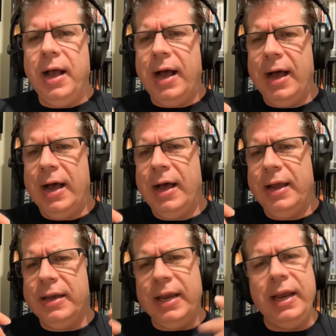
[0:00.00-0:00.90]

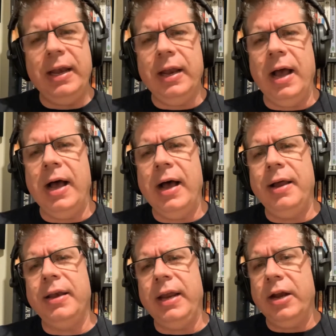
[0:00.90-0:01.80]

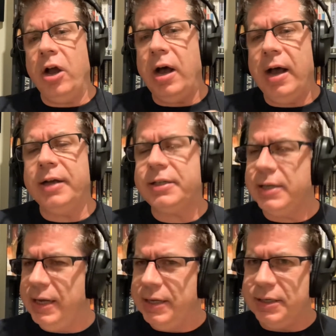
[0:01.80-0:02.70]
Nina Hawks
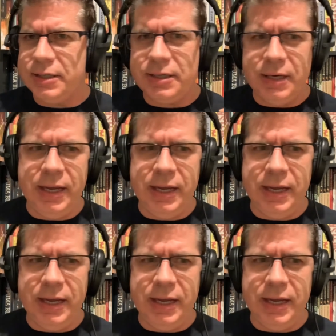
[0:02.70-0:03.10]
is